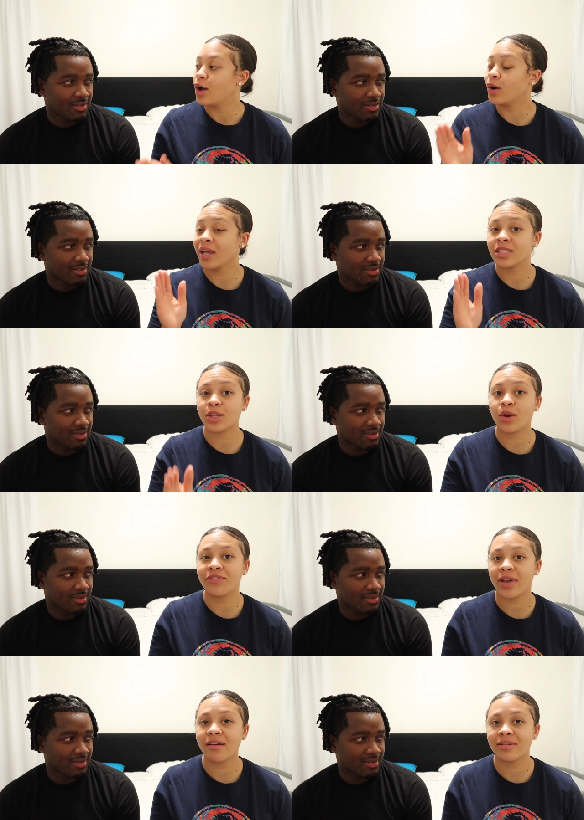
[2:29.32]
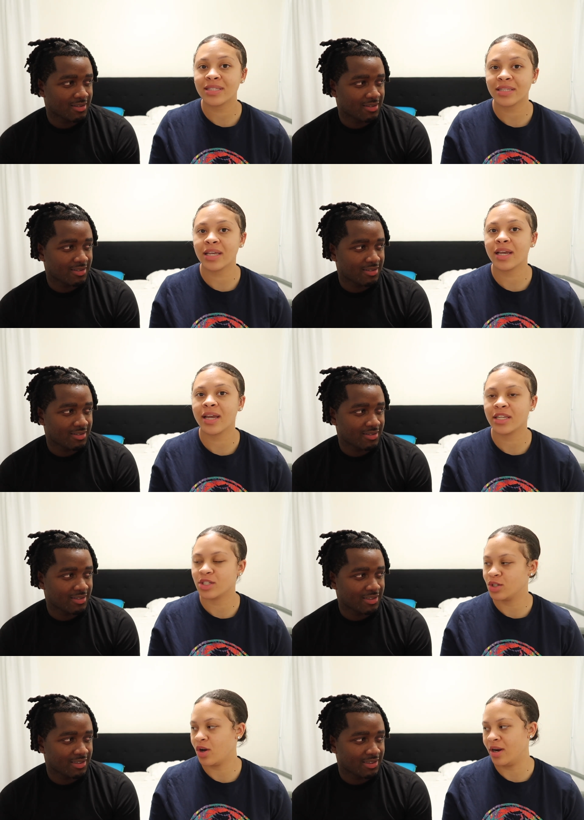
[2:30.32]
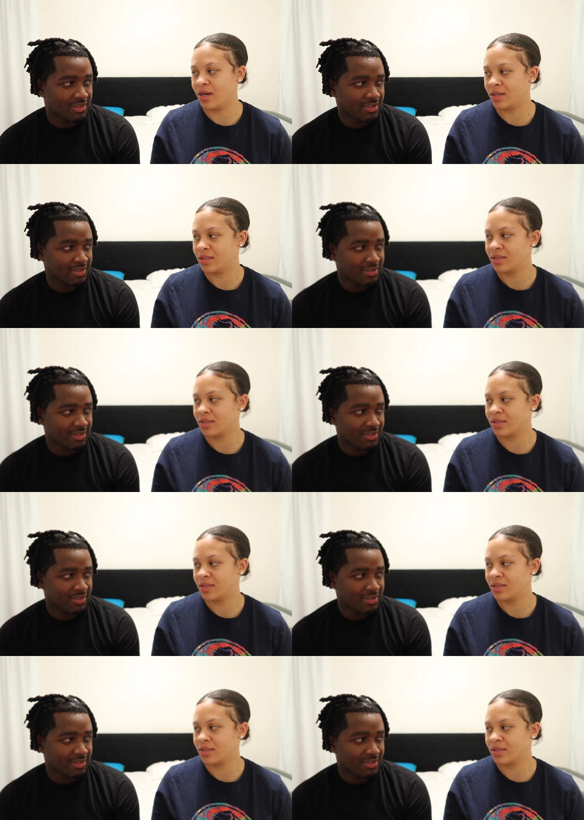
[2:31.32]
Speaker 1: Okay, so your favorite sneaker is Jordan.